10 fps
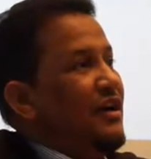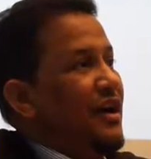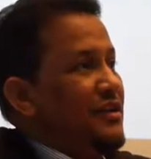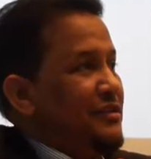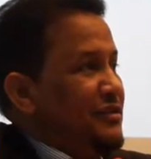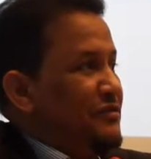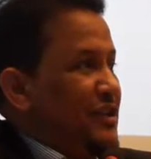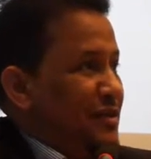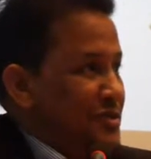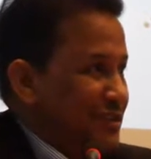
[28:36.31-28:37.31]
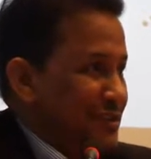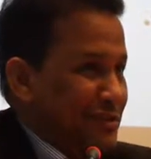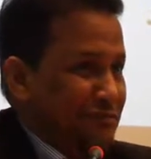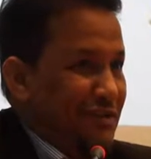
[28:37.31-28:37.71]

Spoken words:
hundreds of thousands of